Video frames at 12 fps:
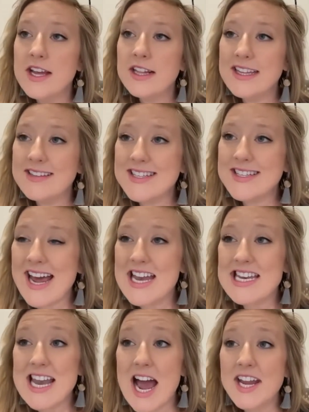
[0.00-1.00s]
listed
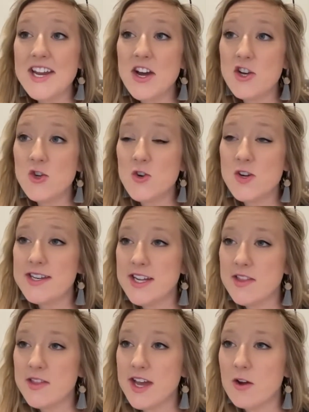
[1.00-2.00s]
at
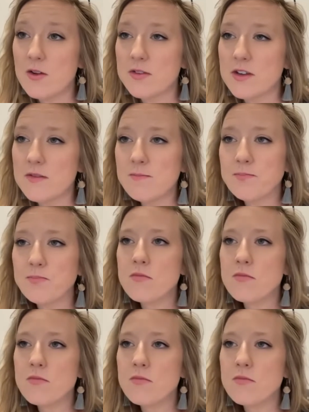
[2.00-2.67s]
910,000